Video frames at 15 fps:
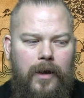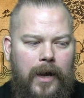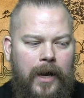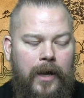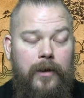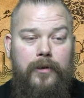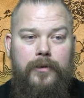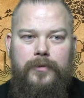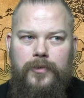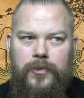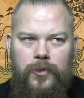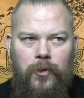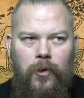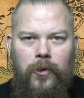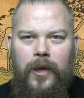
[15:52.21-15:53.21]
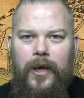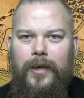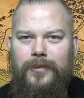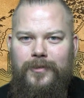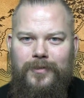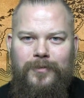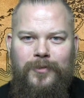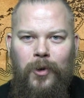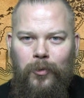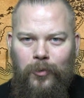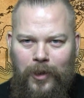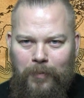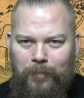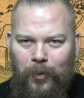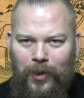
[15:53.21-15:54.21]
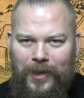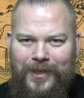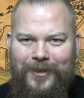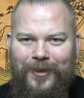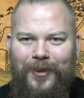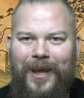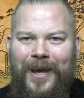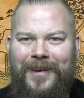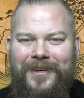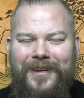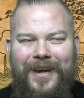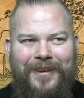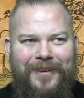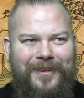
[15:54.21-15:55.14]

And to not get totally political and